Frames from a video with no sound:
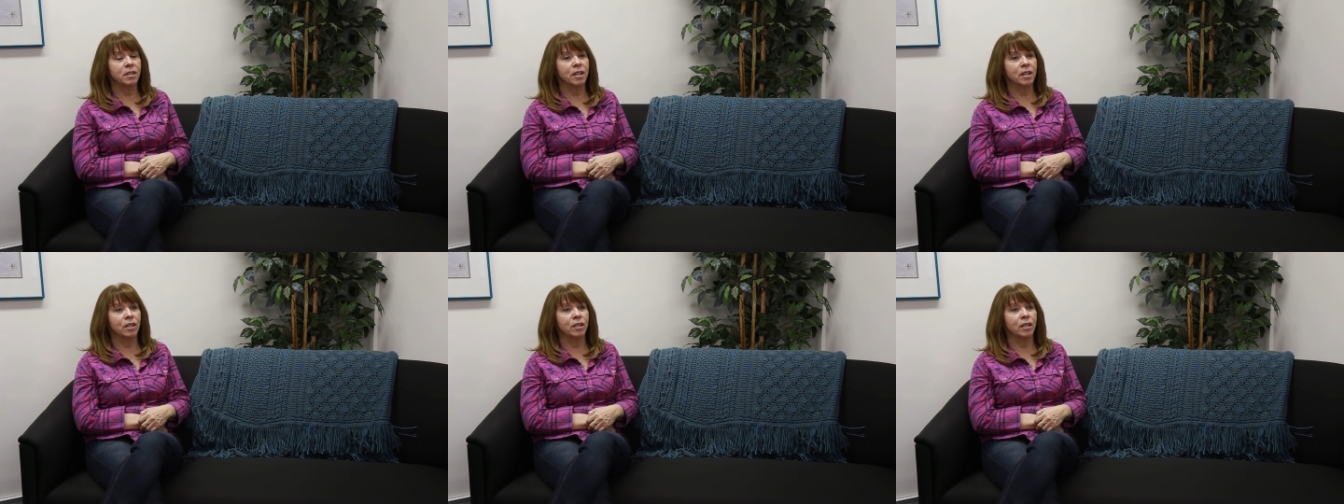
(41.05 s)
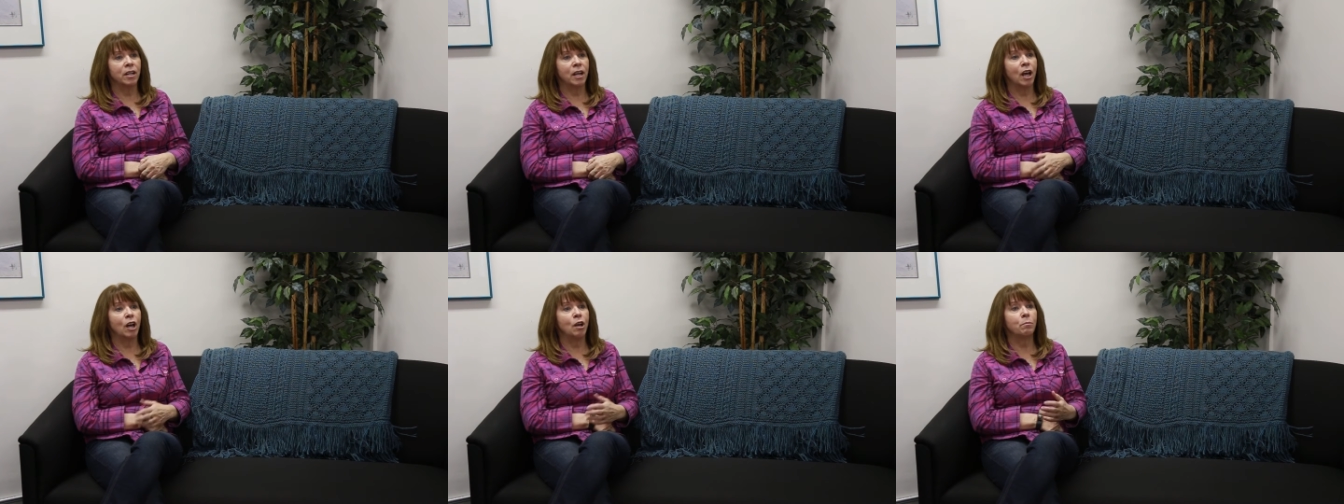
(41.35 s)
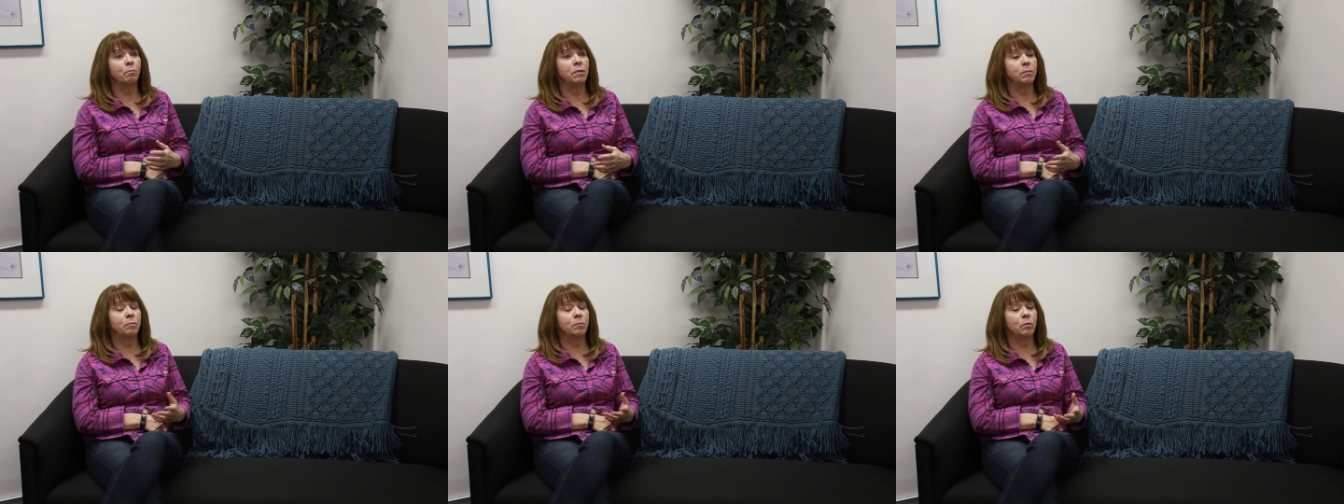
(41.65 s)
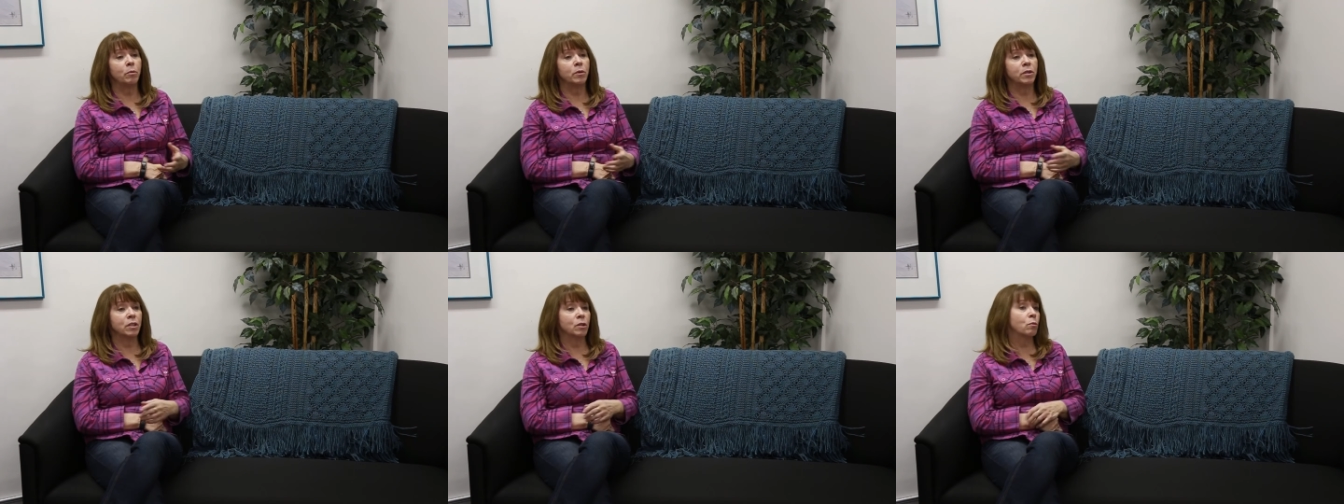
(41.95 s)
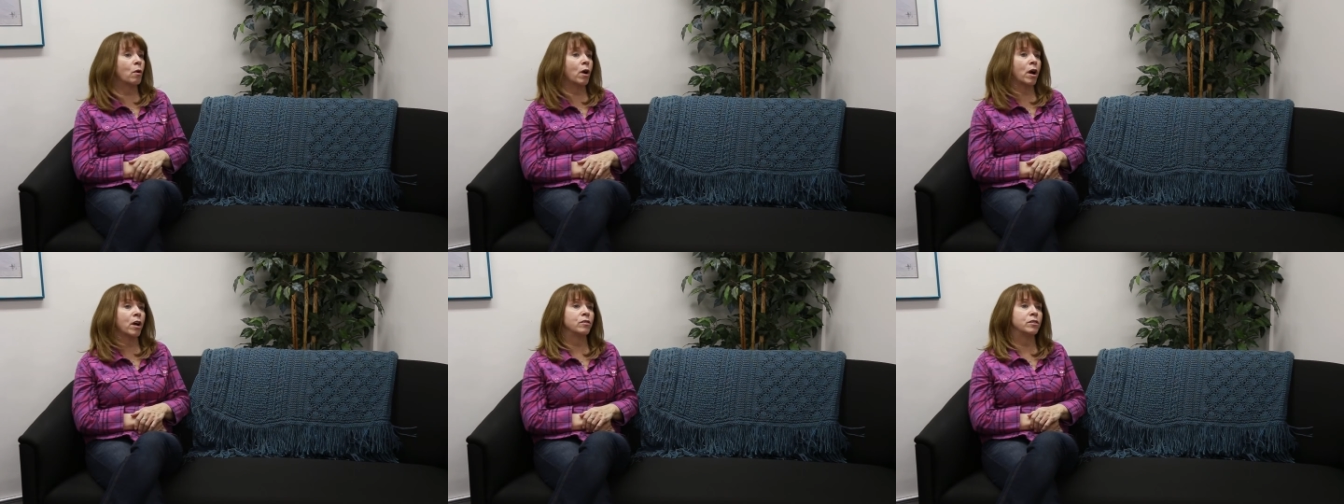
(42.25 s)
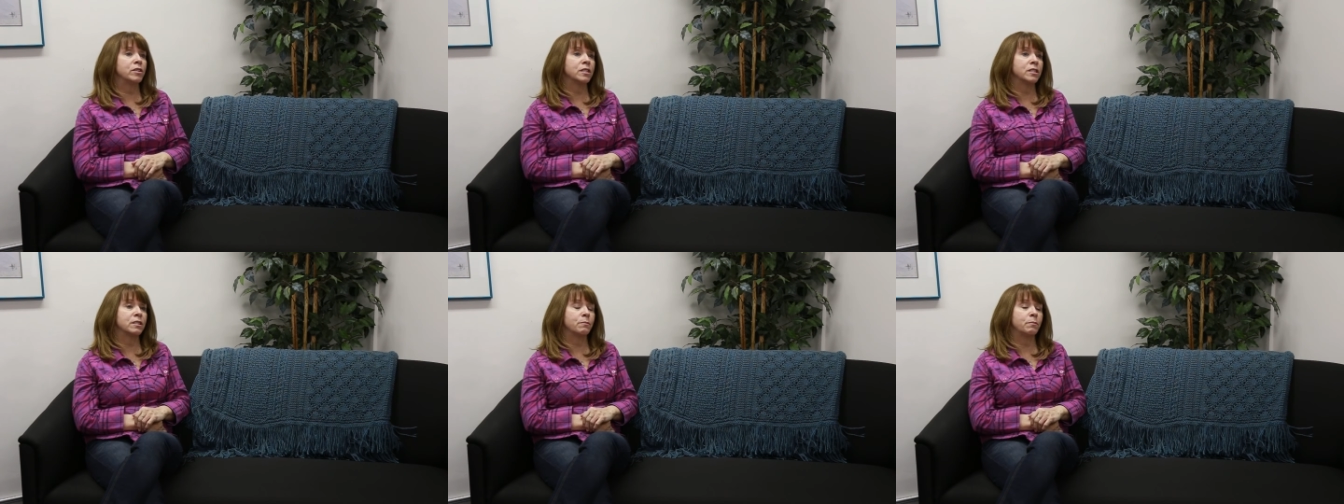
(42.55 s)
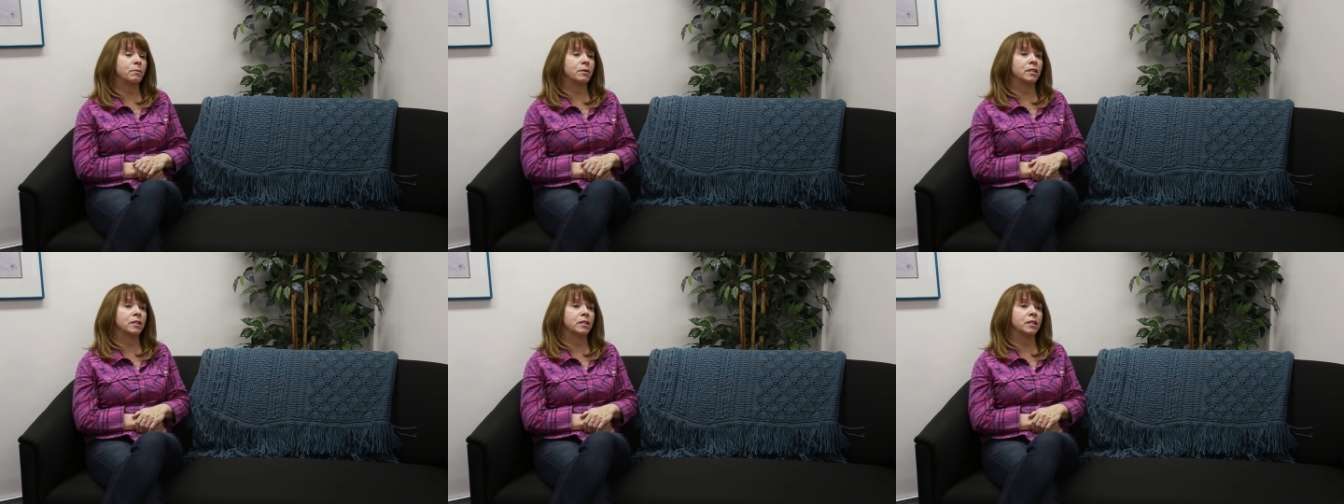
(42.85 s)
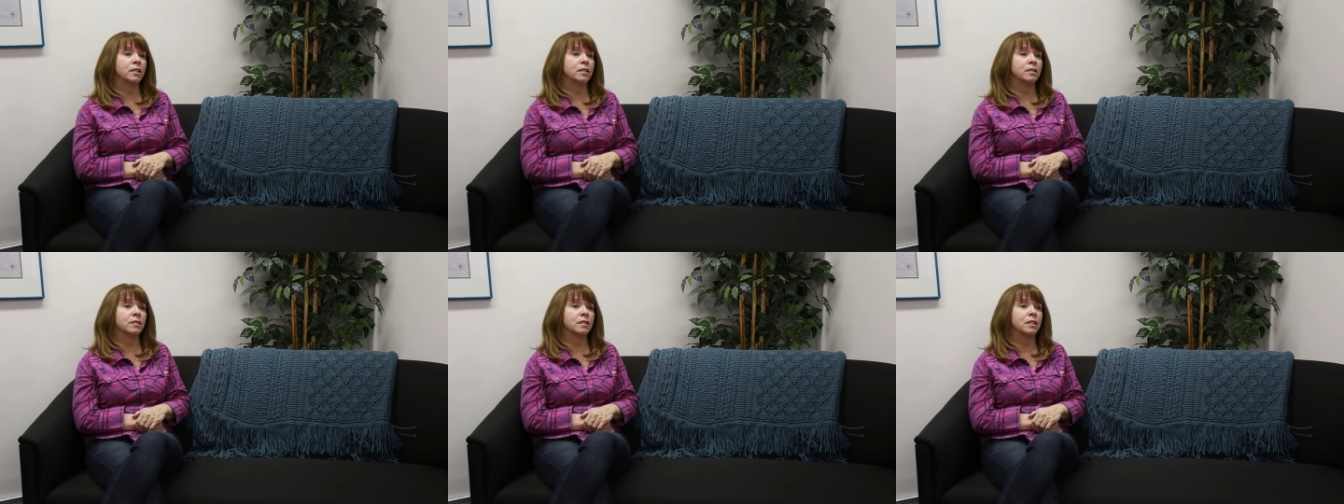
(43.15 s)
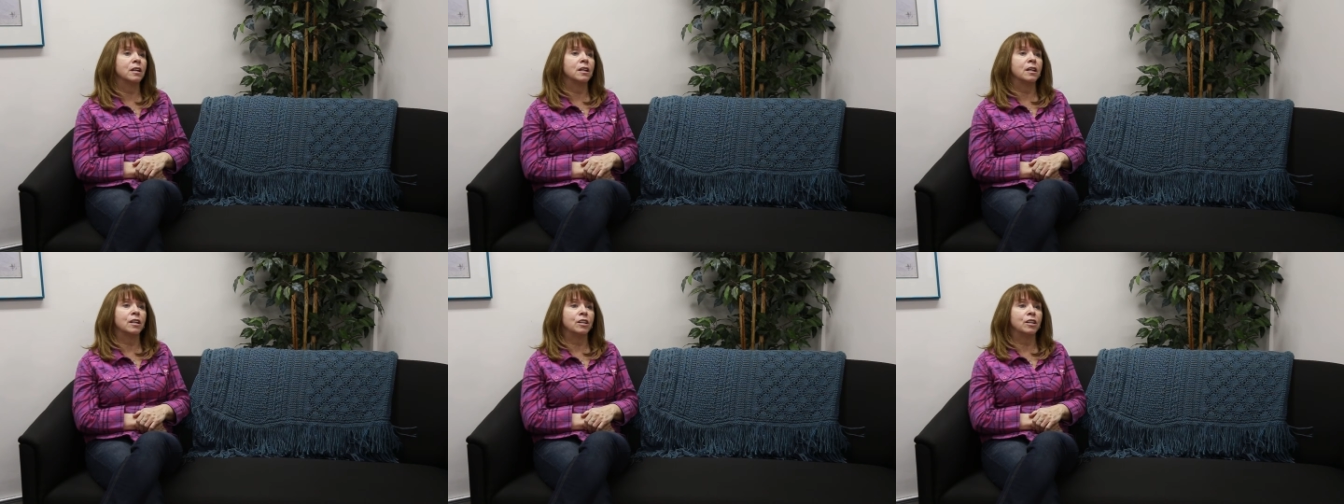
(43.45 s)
that could help people with acquired disabilities